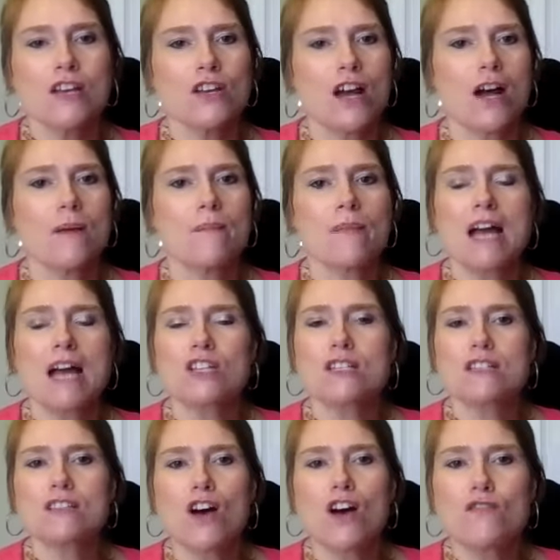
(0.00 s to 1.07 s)
I
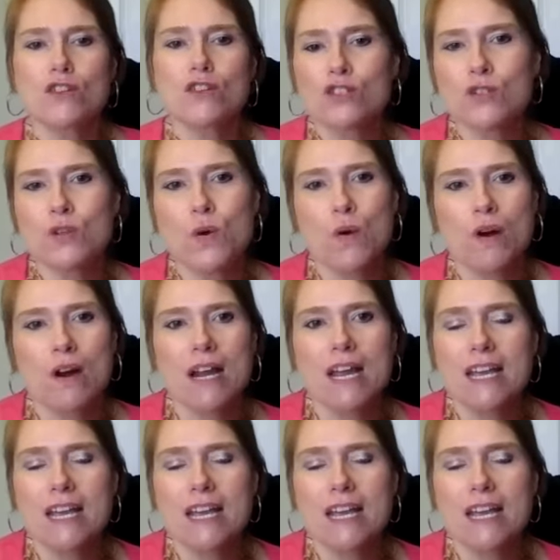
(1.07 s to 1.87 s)
just love your story.